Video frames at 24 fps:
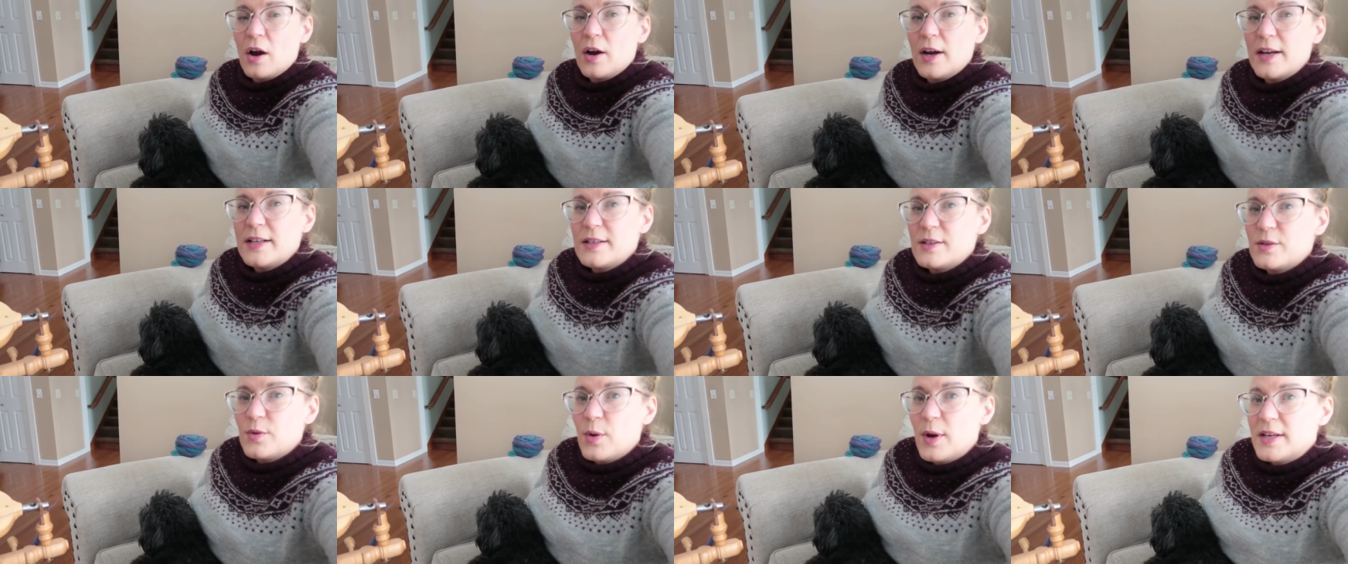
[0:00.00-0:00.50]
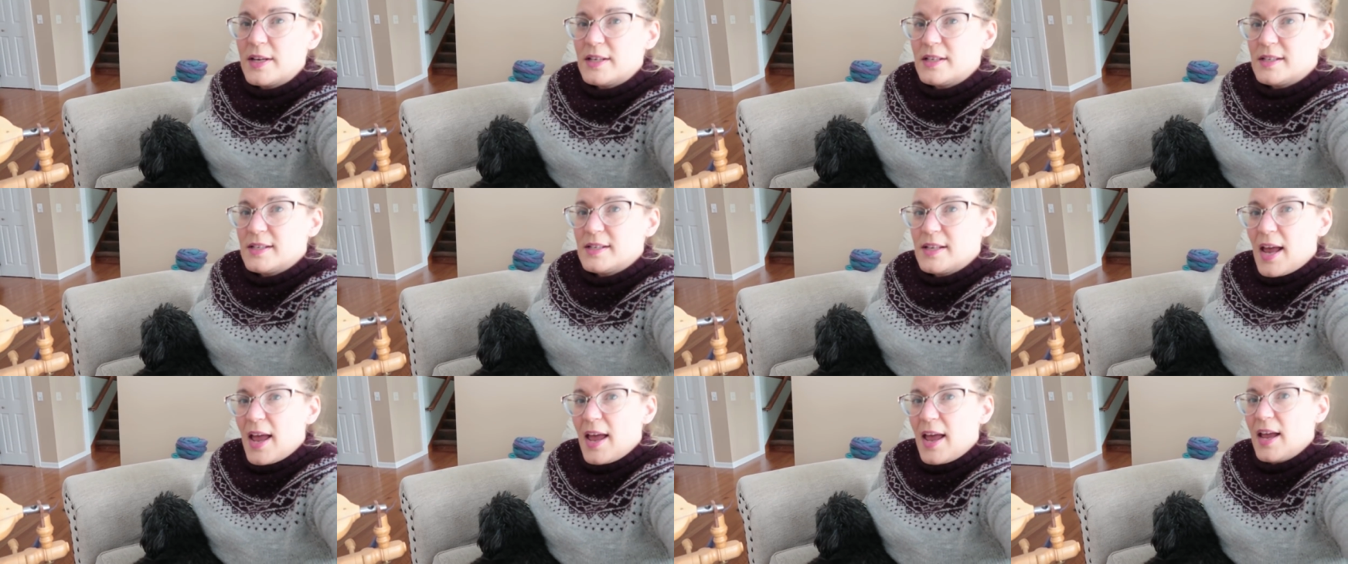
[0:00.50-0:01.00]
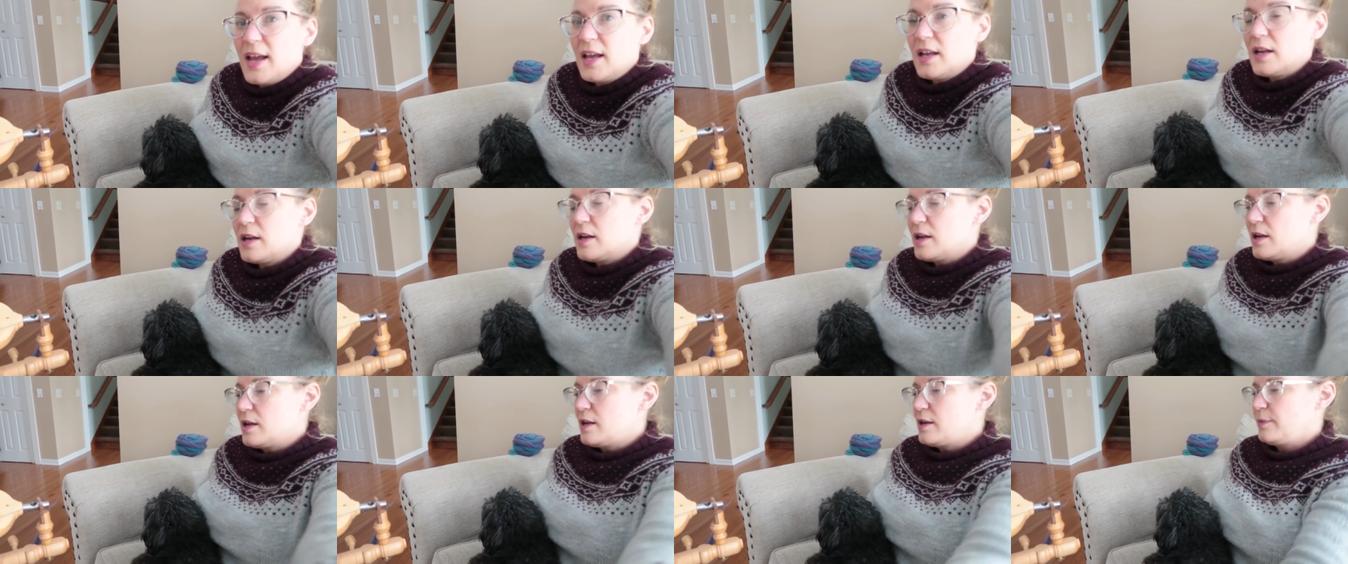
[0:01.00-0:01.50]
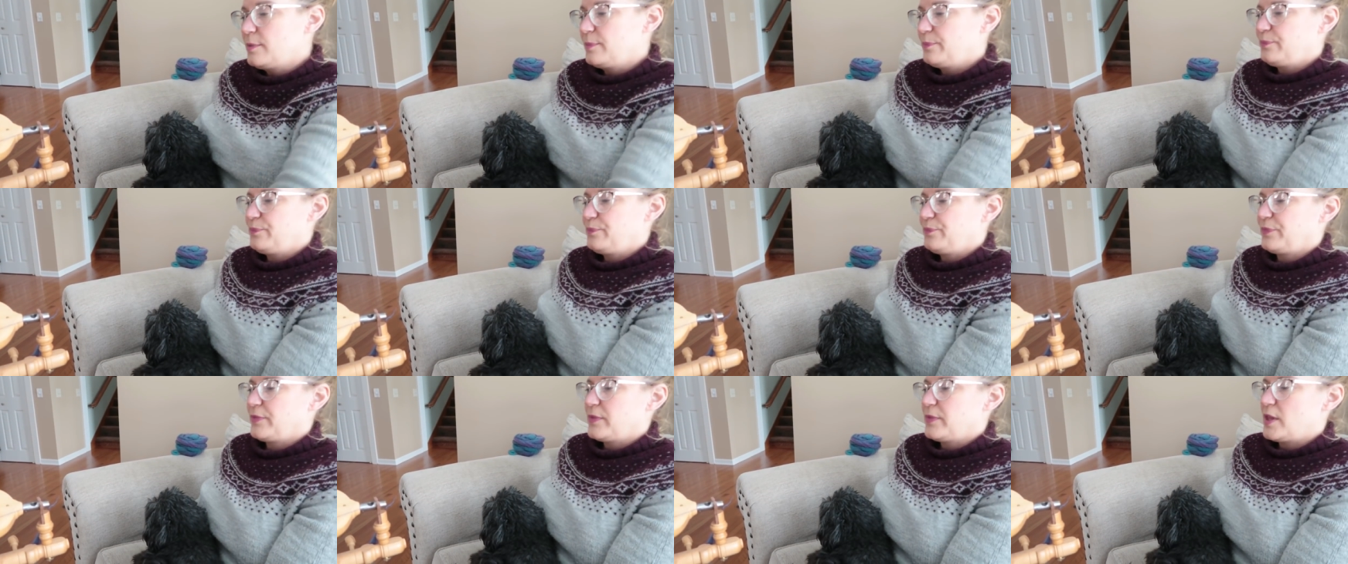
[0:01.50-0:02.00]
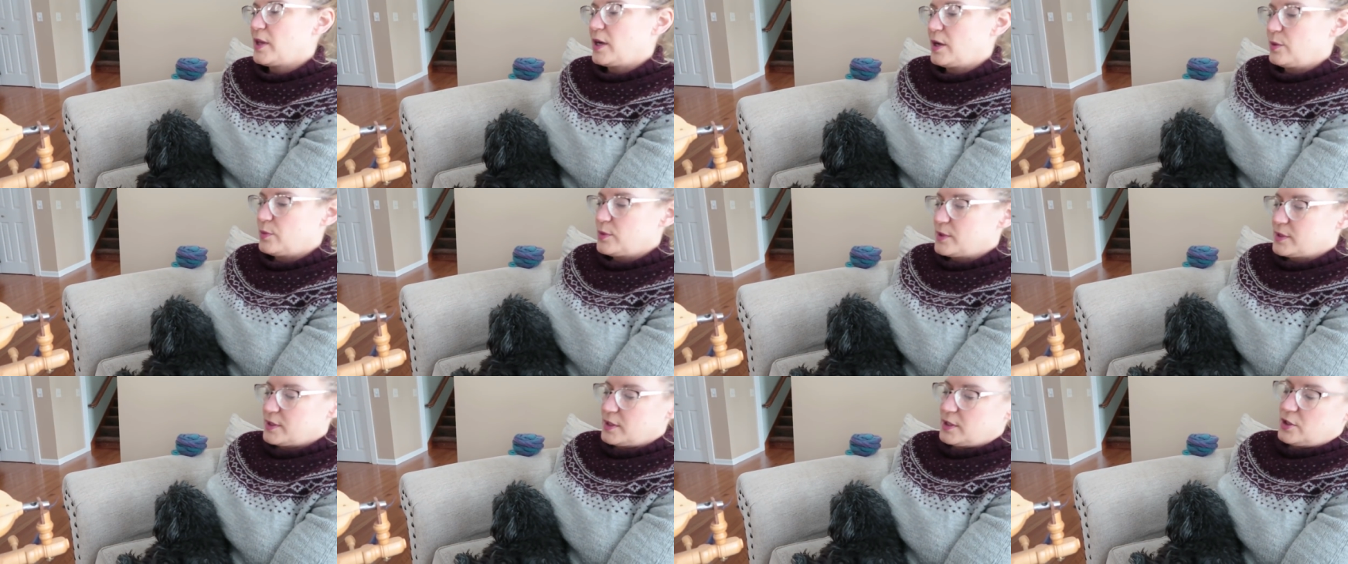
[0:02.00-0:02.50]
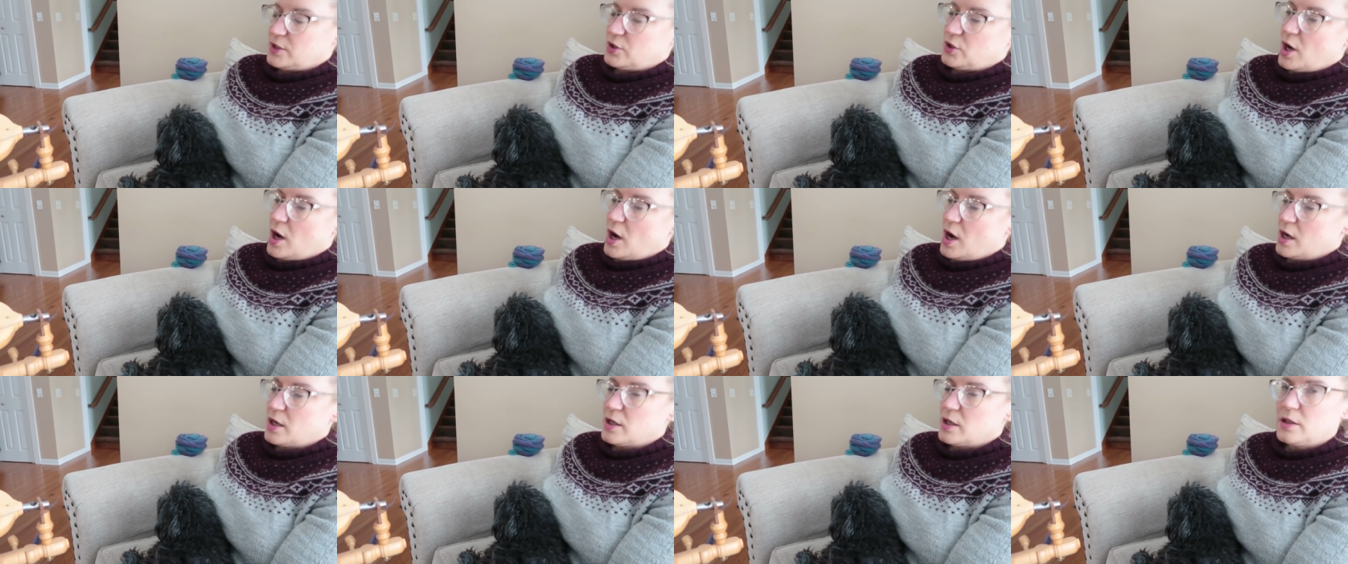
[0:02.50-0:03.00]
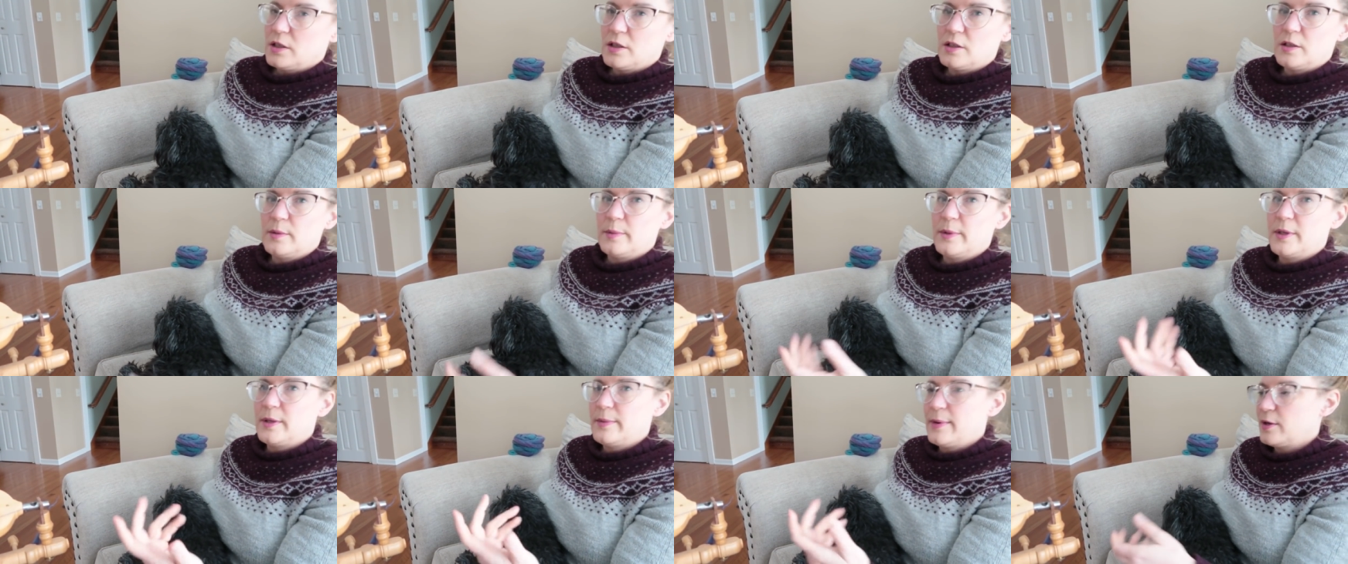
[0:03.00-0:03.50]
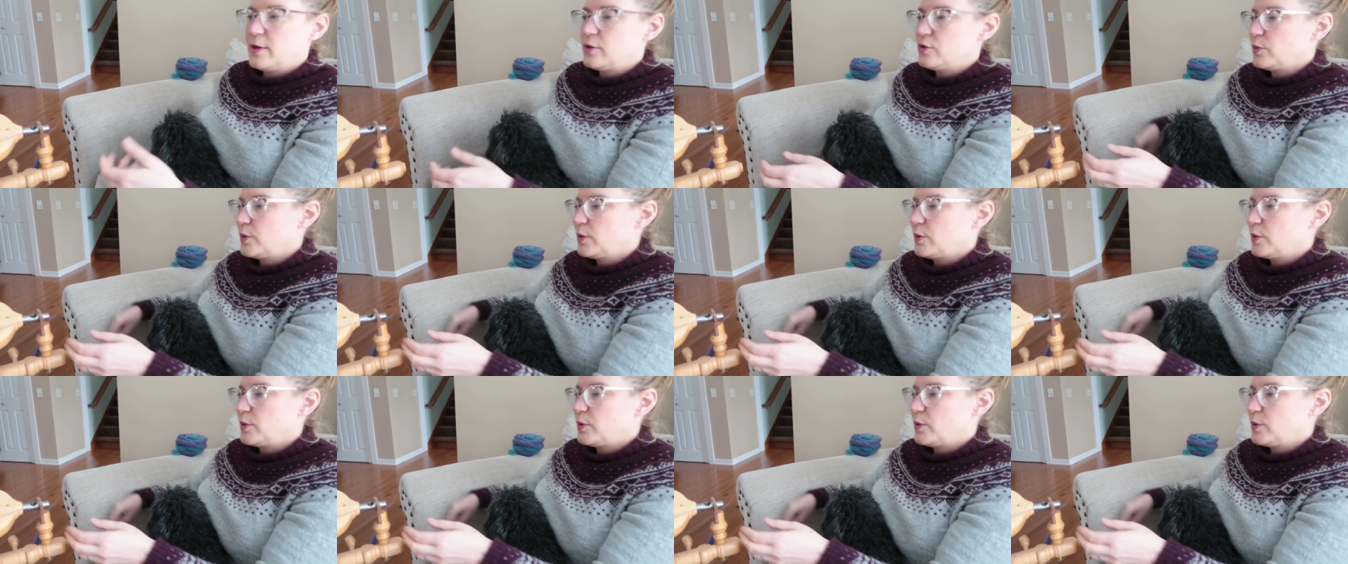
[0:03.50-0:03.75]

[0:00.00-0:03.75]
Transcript: All right, so I said that I was gonna talk a little bit about